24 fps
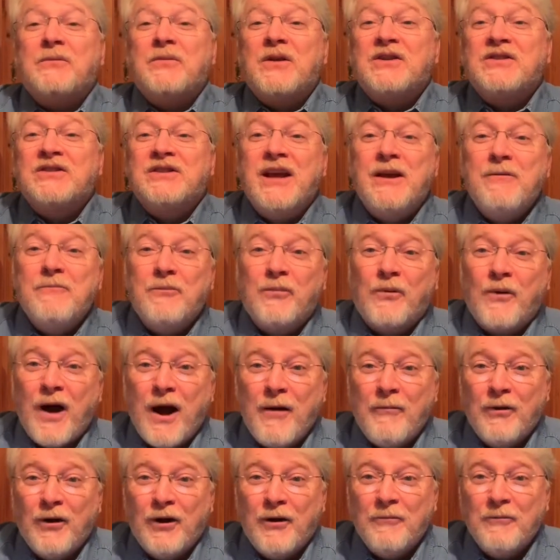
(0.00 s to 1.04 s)
the same
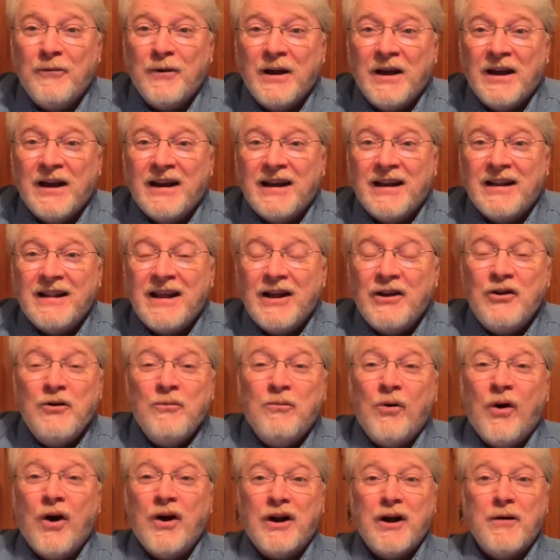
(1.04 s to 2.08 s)
problem that you
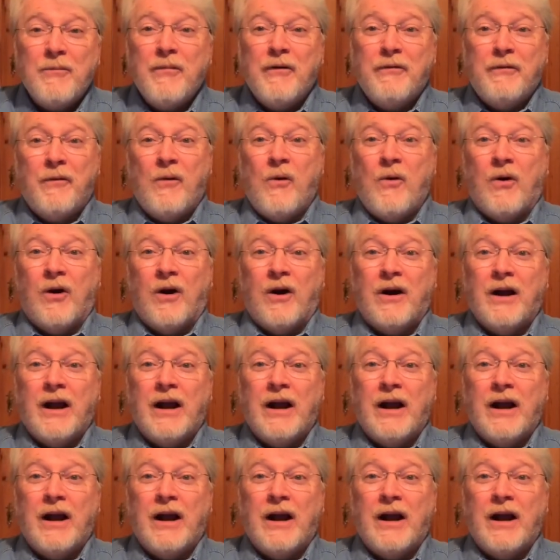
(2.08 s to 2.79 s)
brought up before.